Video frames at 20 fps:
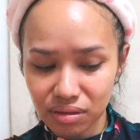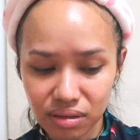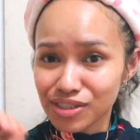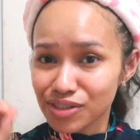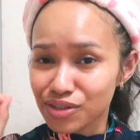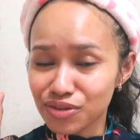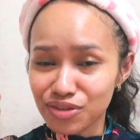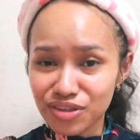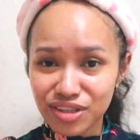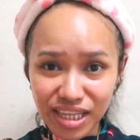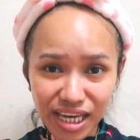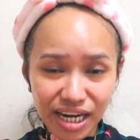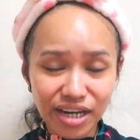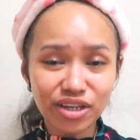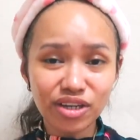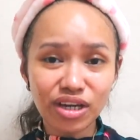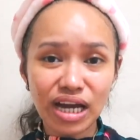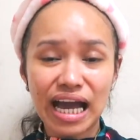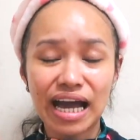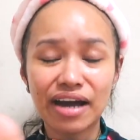So
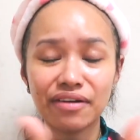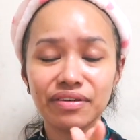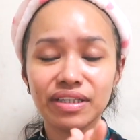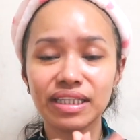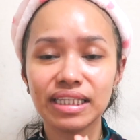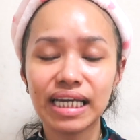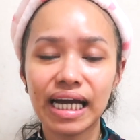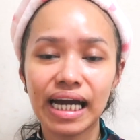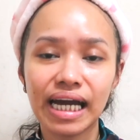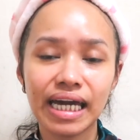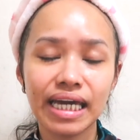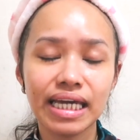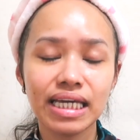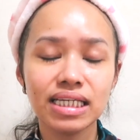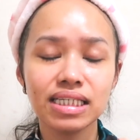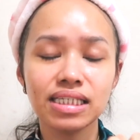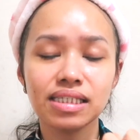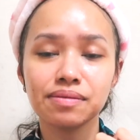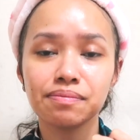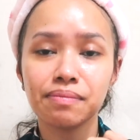there you have it,
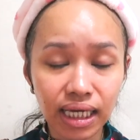guys.